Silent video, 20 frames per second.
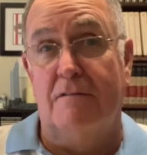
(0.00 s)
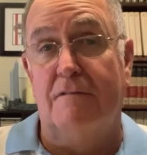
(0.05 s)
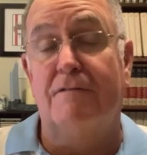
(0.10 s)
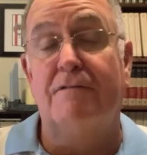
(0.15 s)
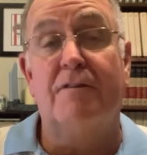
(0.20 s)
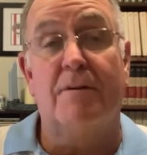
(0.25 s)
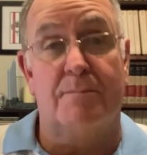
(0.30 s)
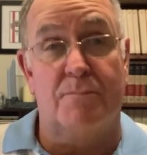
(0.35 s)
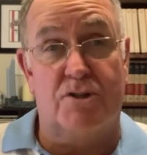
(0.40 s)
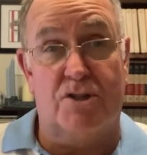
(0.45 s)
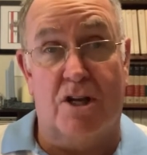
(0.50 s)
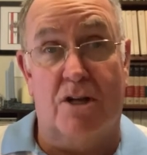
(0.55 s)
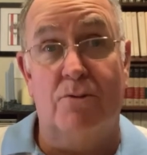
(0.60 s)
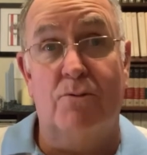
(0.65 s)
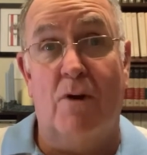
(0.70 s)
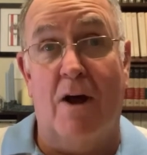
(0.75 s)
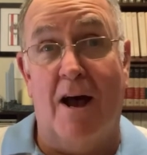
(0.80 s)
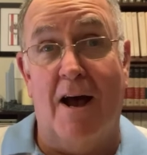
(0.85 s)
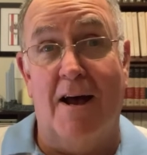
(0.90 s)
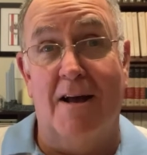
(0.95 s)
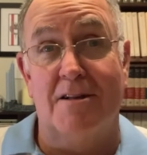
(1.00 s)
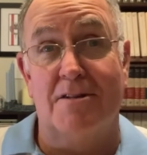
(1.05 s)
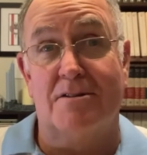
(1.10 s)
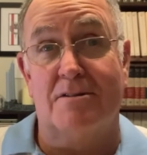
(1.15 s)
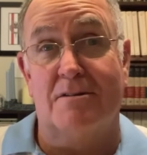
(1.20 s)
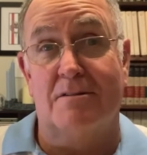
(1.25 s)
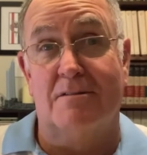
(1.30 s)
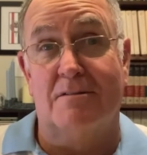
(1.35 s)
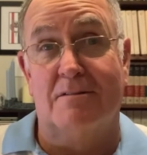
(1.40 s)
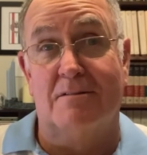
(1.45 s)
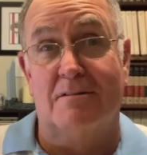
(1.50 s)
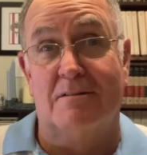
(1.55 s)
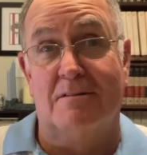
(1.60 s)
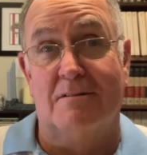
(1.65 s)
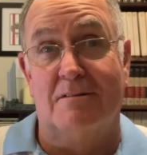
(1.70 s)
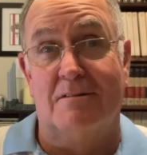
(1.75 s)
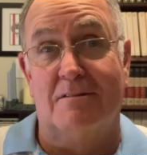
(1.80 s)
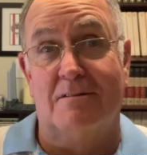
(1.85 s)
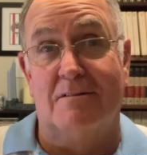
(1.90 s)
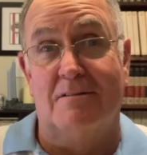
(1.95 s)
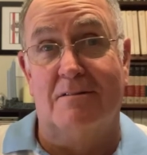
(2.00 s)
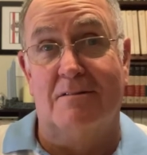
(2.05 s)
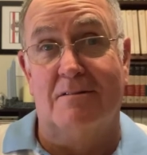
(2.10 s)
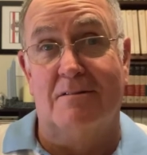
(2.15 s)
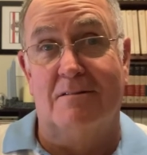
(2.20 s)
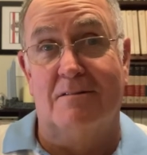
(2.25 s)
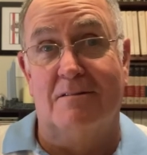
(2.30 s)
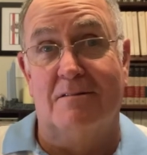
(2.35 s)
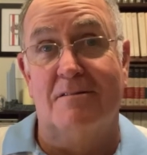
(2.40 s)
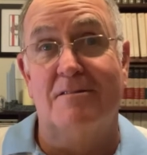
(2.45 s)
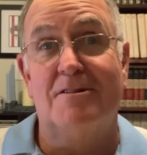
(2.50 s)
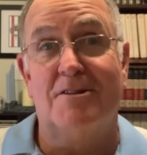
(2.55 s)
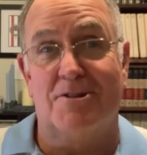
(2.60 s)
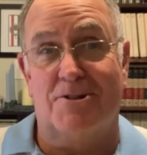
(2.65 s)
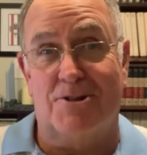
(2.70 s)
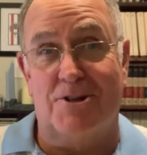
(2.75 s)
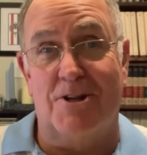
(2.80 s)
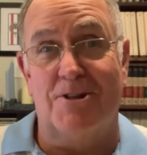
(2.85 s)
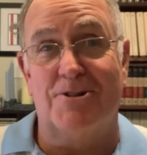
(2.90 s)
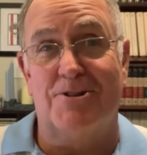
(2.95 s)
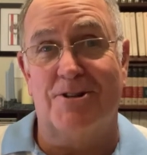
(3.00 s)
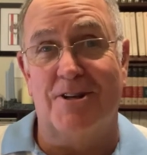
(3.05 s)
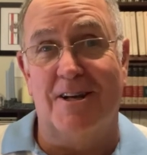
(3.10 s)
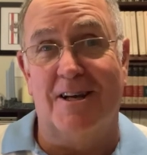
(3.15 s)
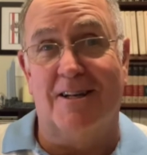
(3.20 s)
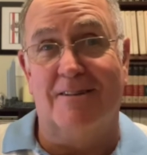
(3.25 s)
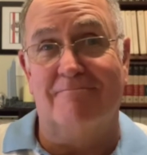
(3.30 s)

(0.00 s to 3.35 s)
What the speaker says: from sunrise to sunset.